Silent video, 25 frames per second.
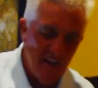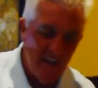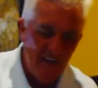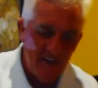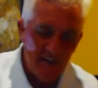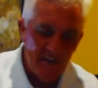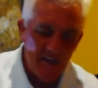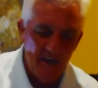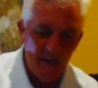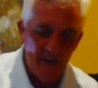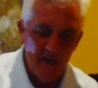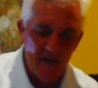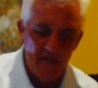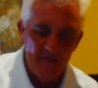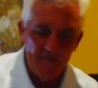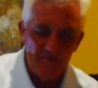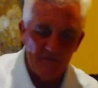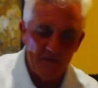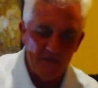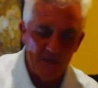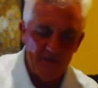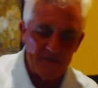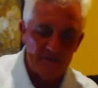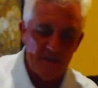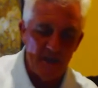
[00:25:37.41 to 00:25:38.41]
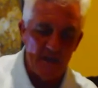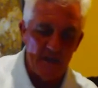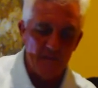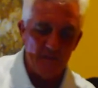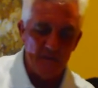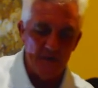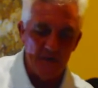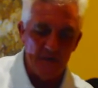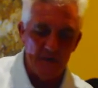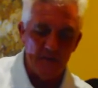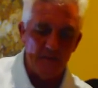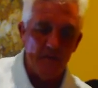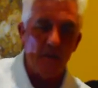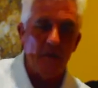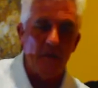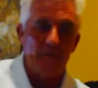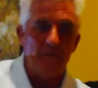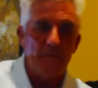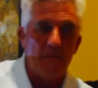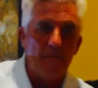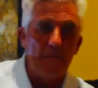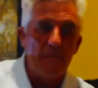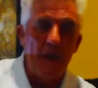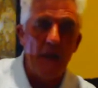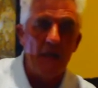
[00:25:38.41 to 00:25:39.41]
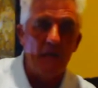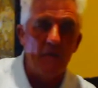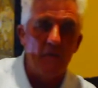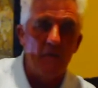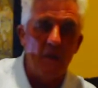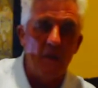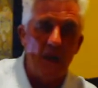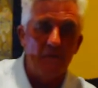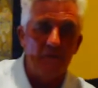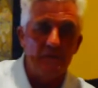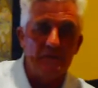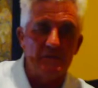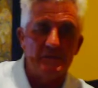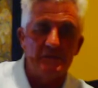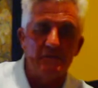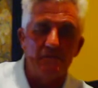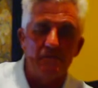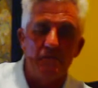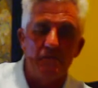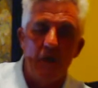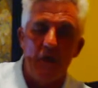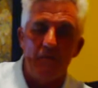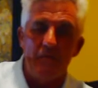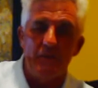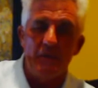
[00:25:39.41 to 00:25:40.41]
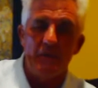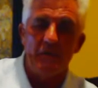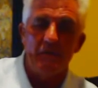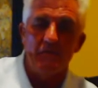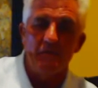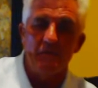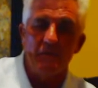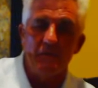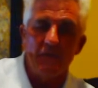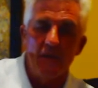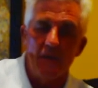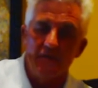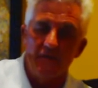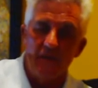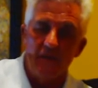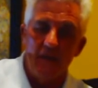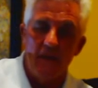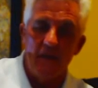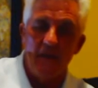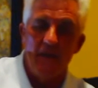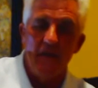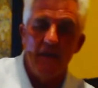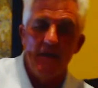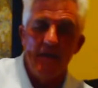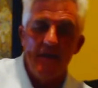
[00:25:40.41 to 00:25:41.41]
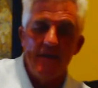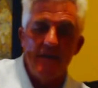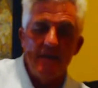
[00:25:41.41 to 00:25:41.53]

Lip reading: And it's going to be at the bottom of Palawan with some property that we got there.